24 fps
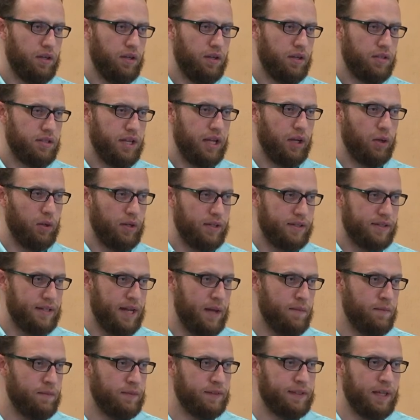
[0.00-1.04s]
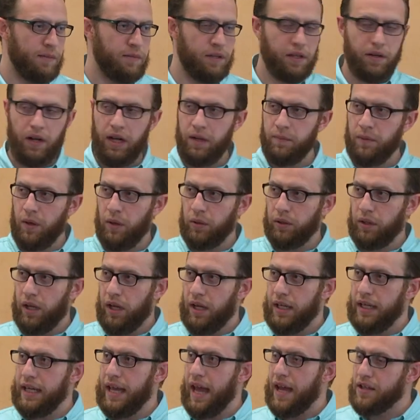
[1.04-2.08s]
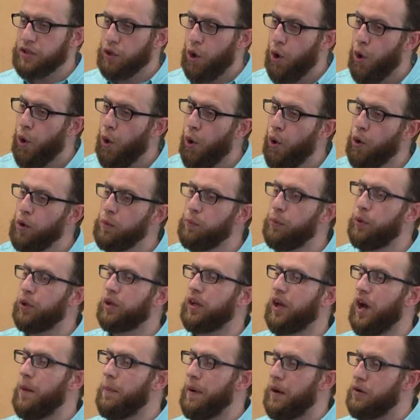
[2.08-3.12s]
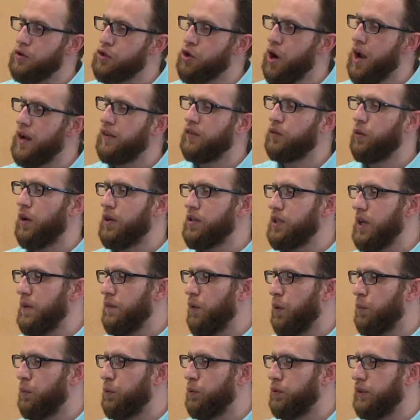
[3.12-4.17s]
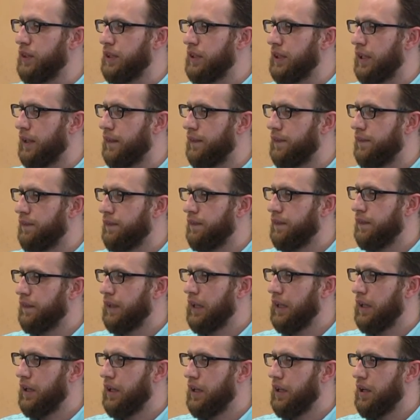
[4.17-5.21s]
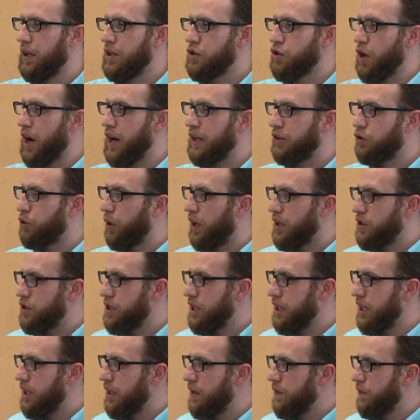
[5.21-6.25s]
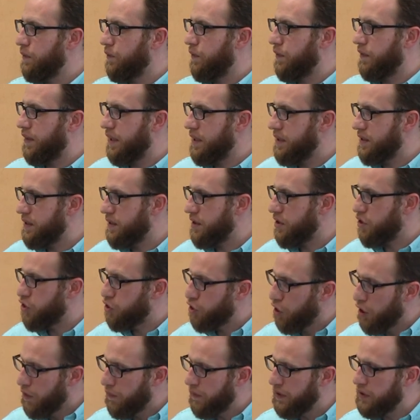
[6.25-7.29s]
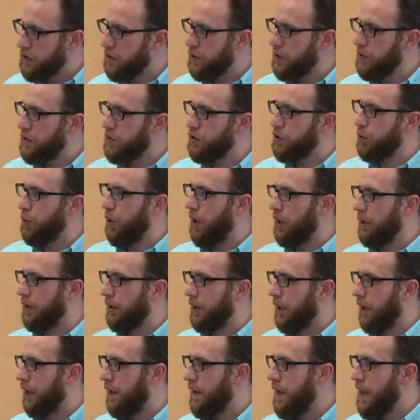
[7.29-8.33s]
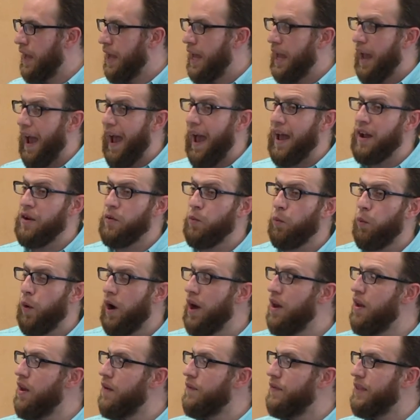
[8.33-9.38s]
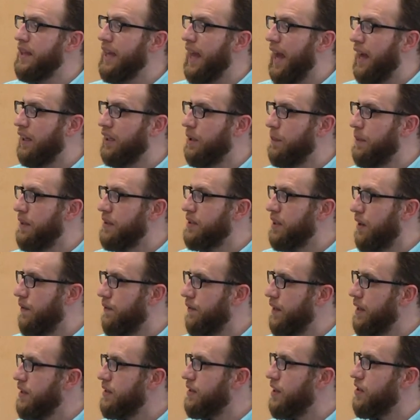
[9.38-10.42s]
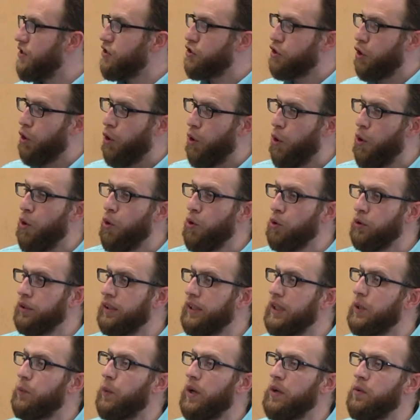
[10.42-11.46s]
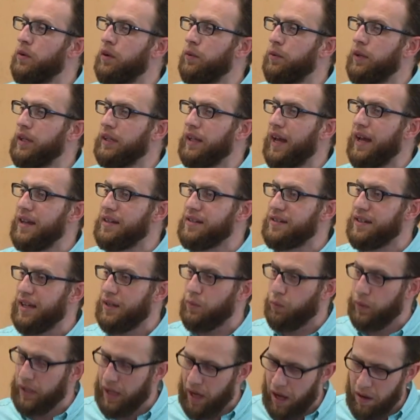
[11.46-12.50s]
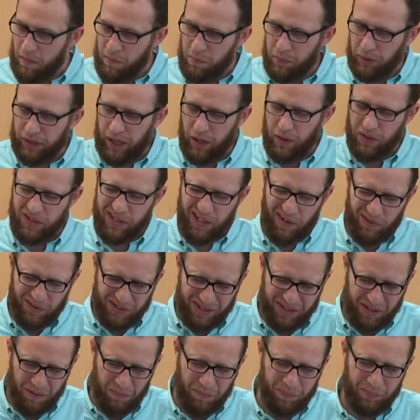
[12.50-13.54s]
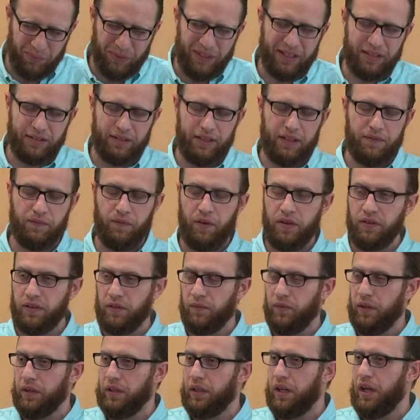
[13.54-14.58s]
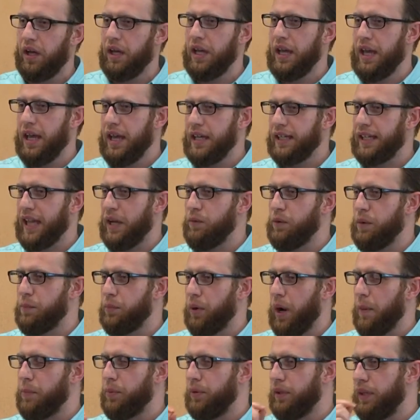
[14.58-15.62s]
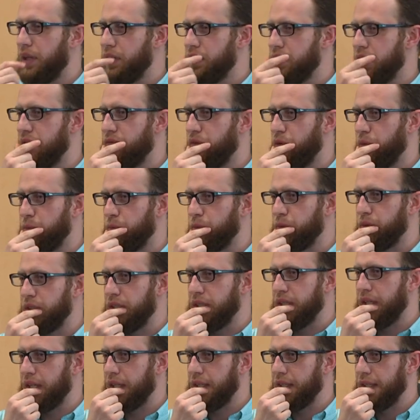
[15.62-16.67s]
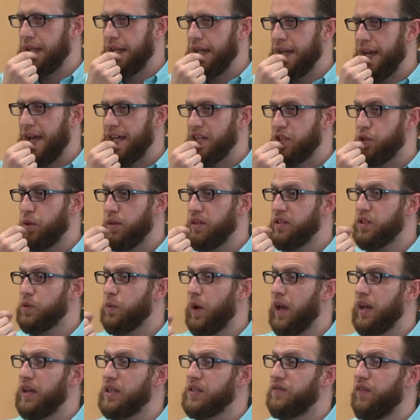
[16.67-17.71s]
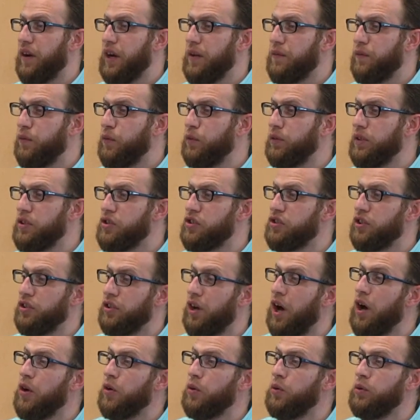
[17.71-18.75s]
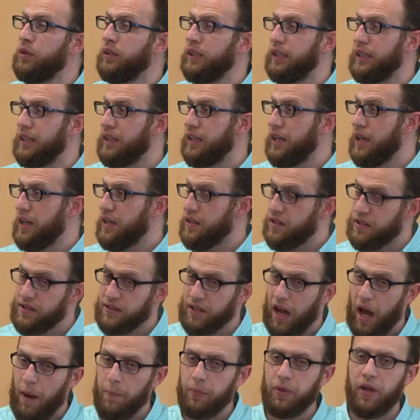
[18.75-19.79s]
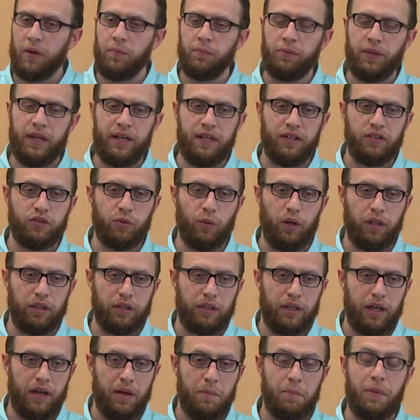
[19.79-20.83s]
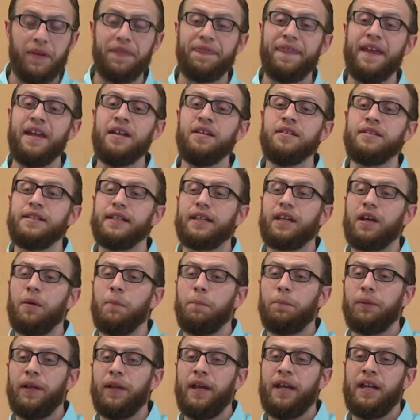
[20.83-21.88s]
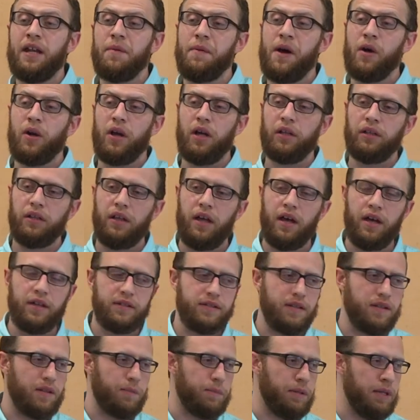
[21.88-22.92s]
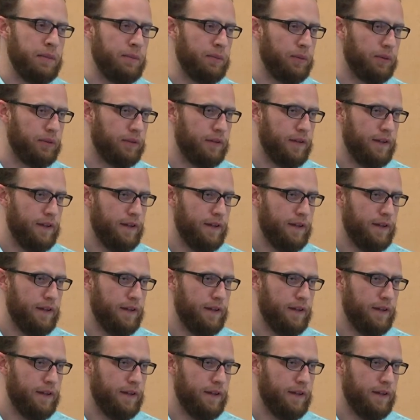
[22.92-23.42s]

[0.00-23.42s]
Shaykh al-Islam ibn Taymiyyah rahimahullah, he has a whole book about trying to achieve ubudiyyah. Trying to achieve this servitude to Allah. And one of the elements of this is to only when we realize that we humble ourselves completely in front of Allah, can we properly achieve ubudiyyah. And so this is why it is very foolish to not only stop complaining to Allah, but then to complain about Allah to the people.